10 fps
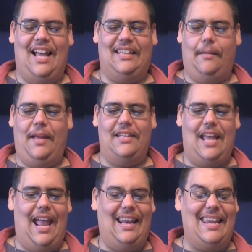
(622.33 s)
commend
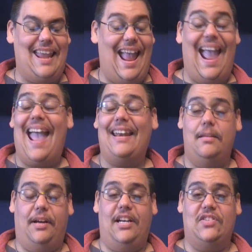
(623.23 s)

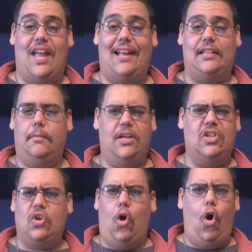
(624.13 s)
anybody's acting
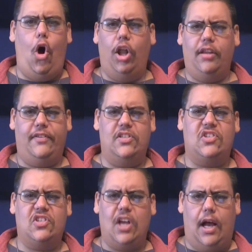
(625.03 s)
because all of it
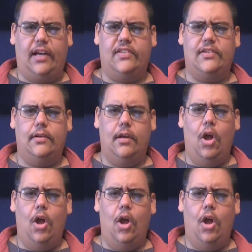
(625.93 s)
sucked.